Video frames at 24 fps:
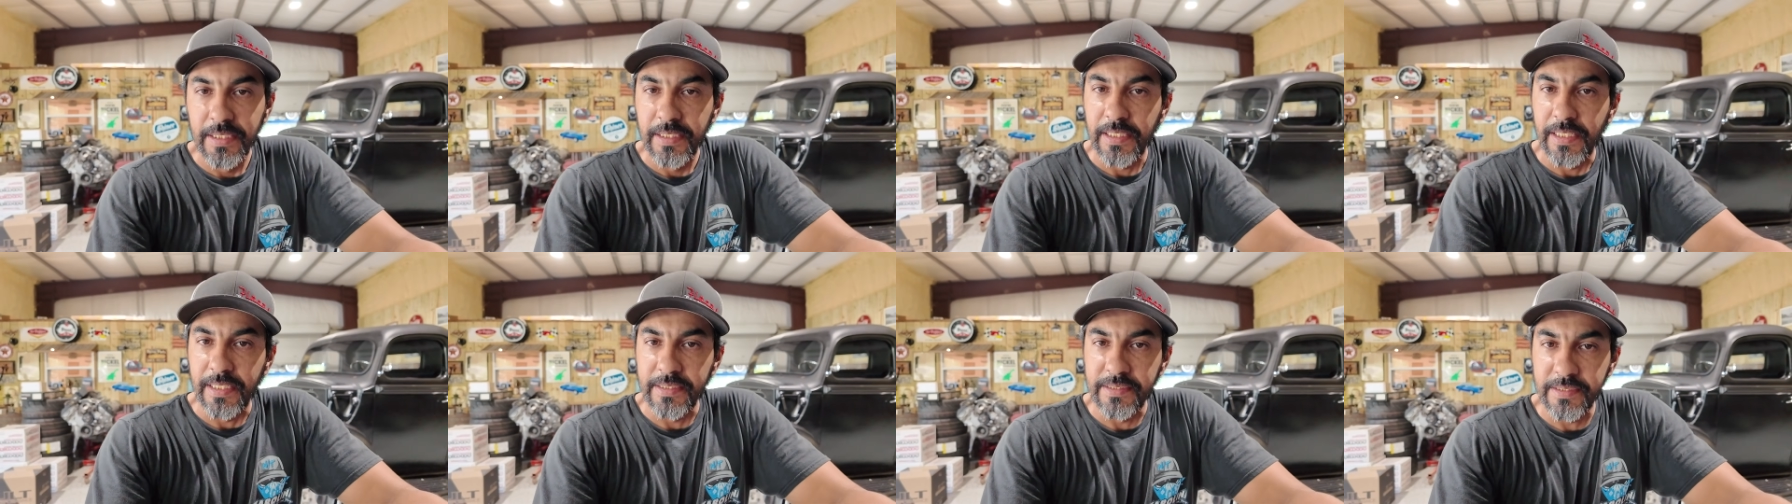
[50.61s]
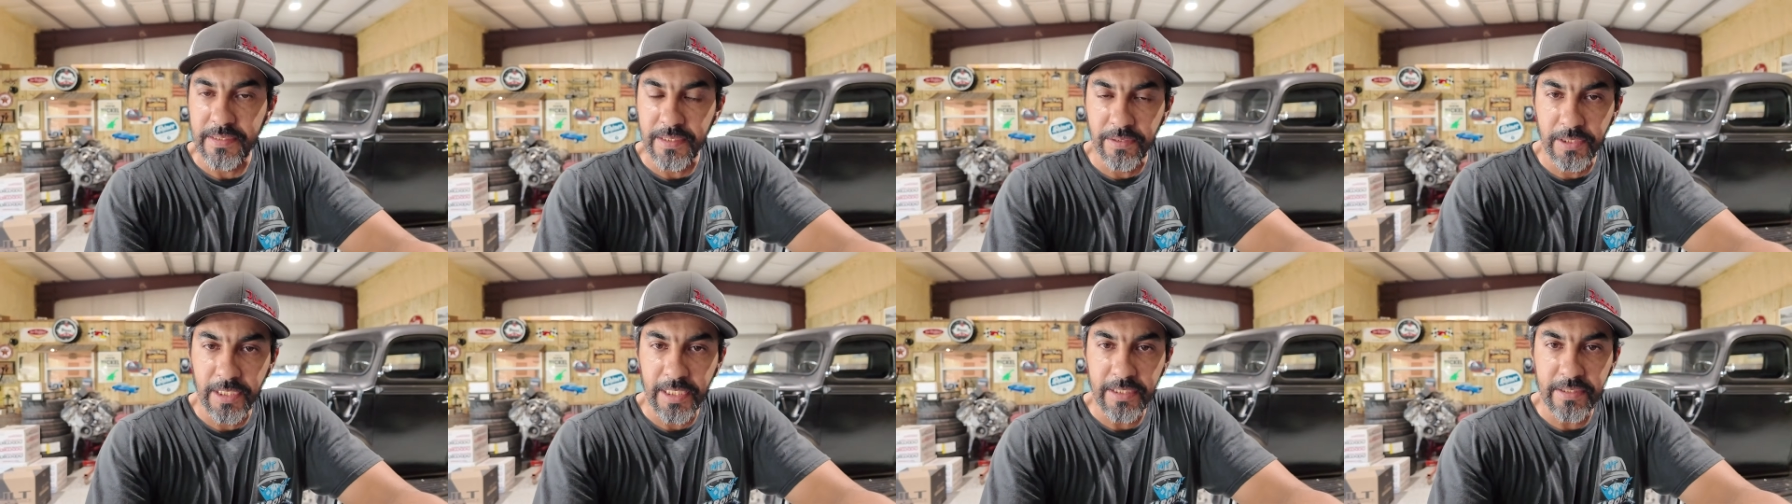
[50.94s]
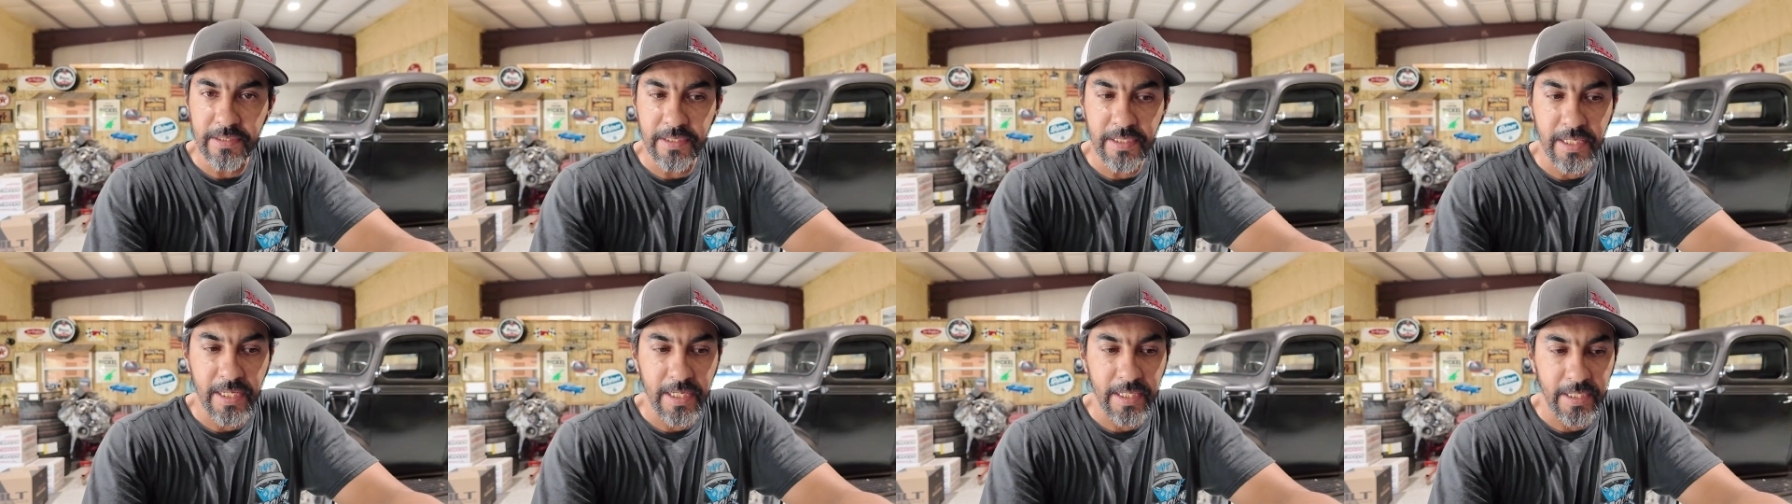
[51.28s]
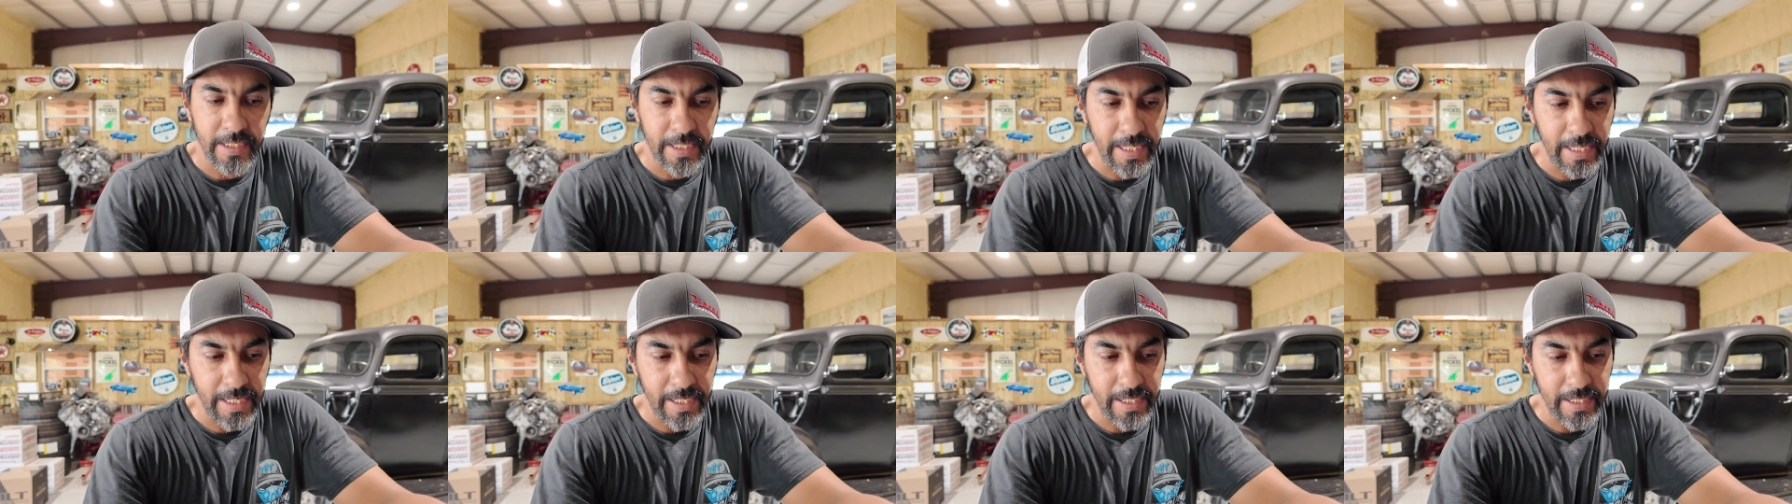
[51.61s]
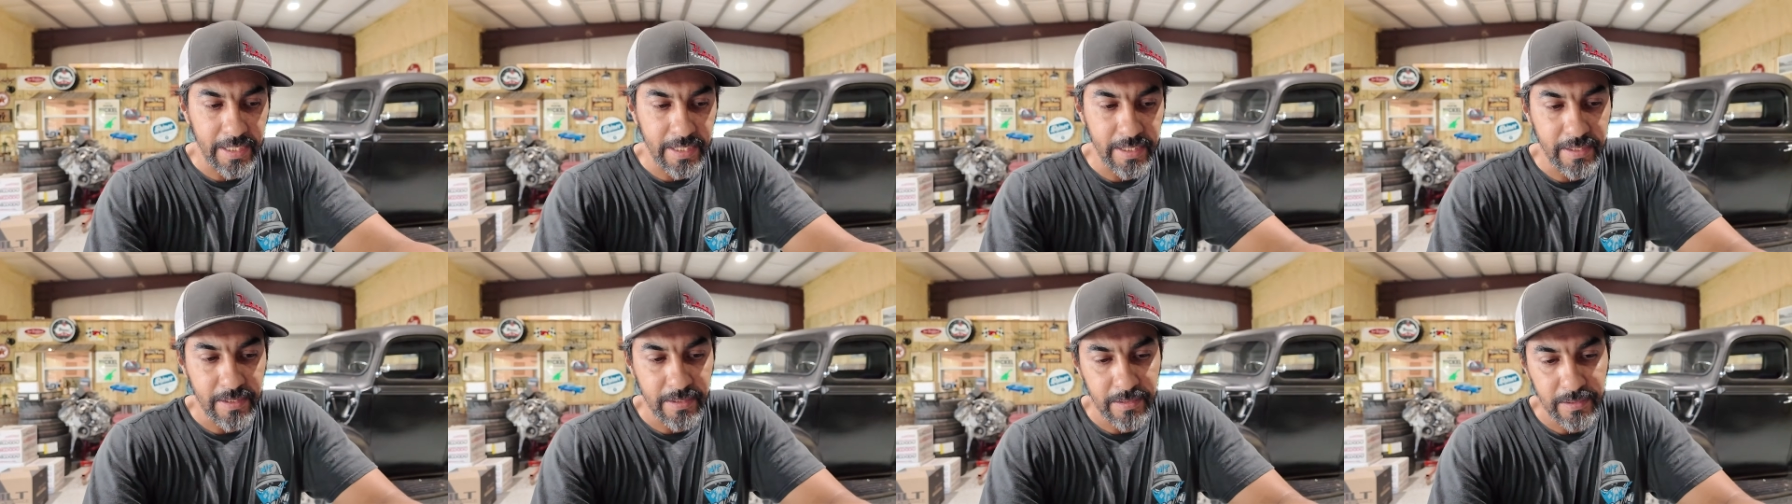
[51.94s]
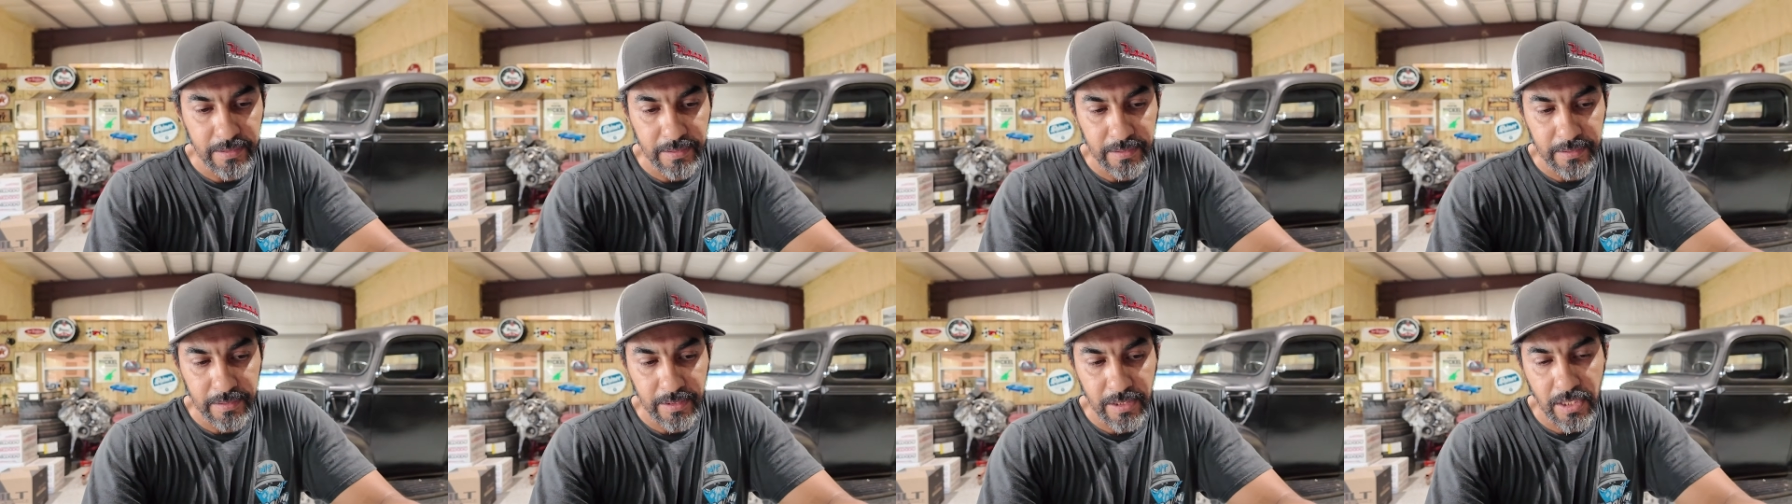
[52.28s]
I still need to get a
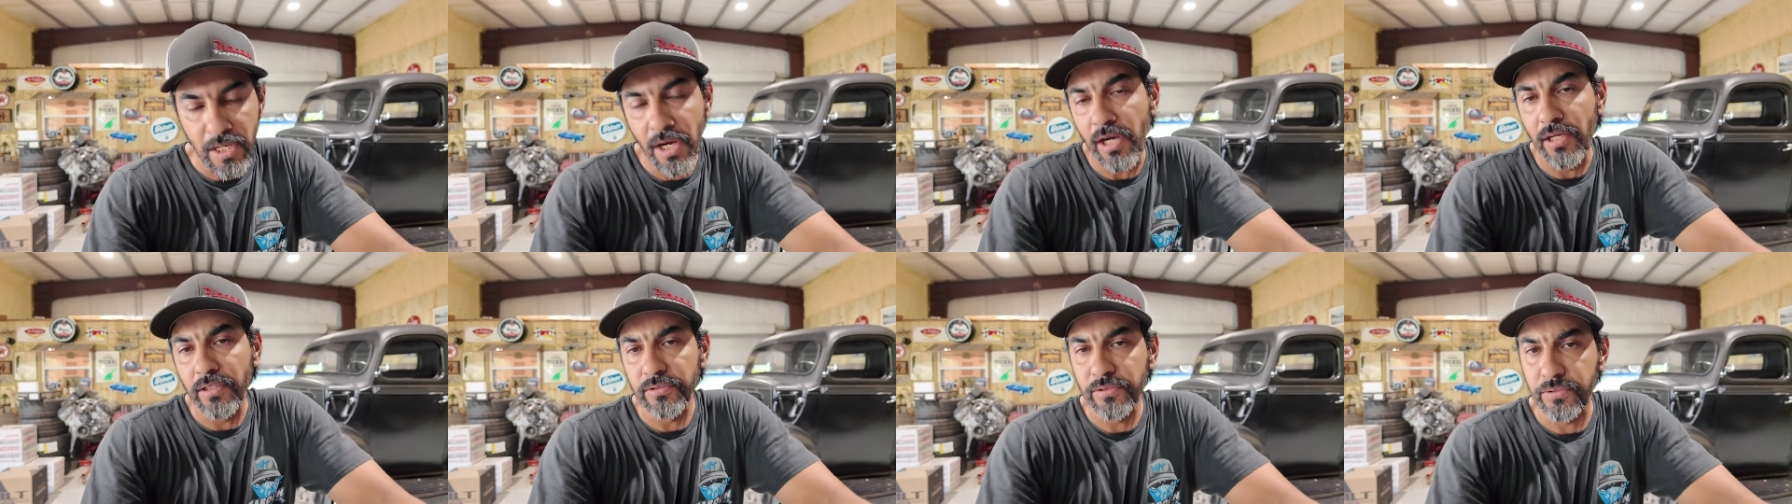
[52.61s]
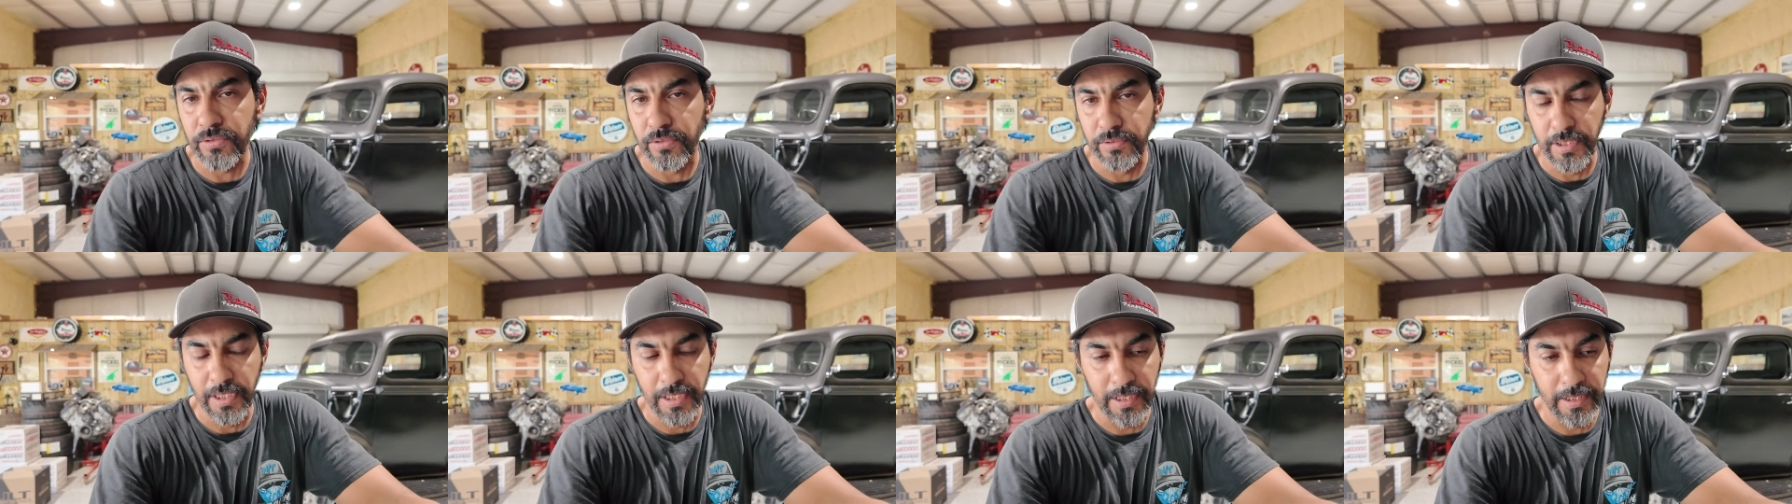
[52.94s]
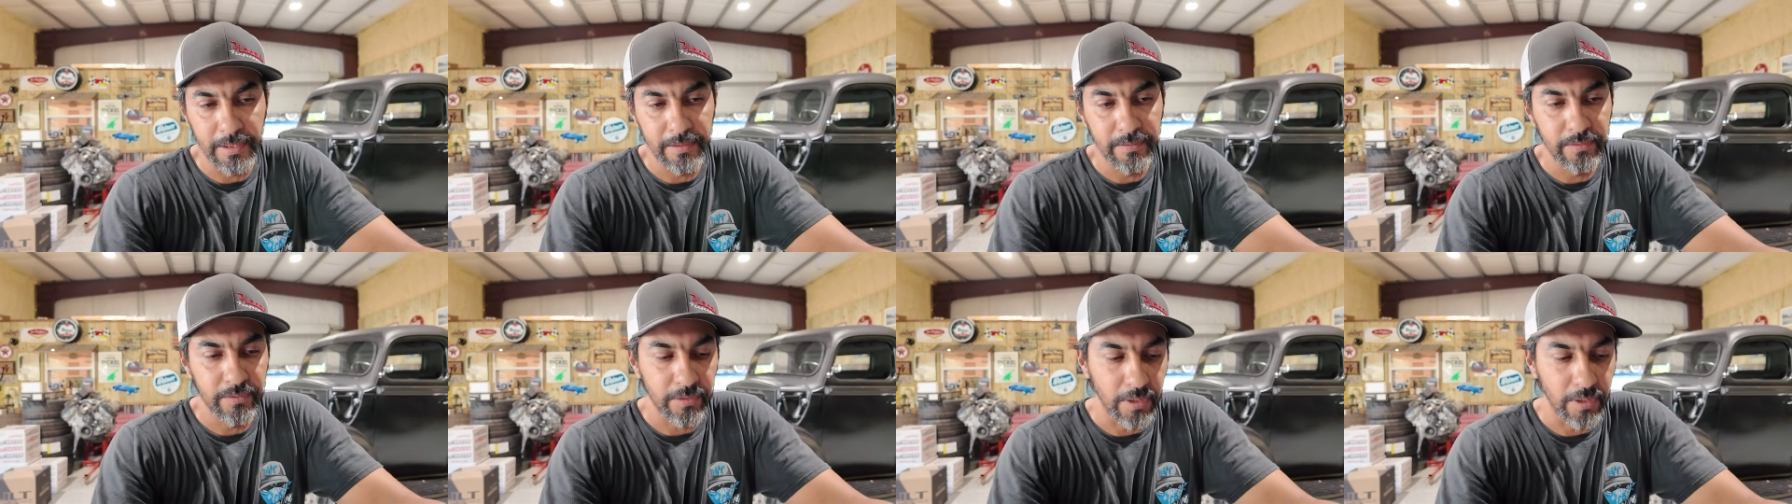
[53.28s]
console done,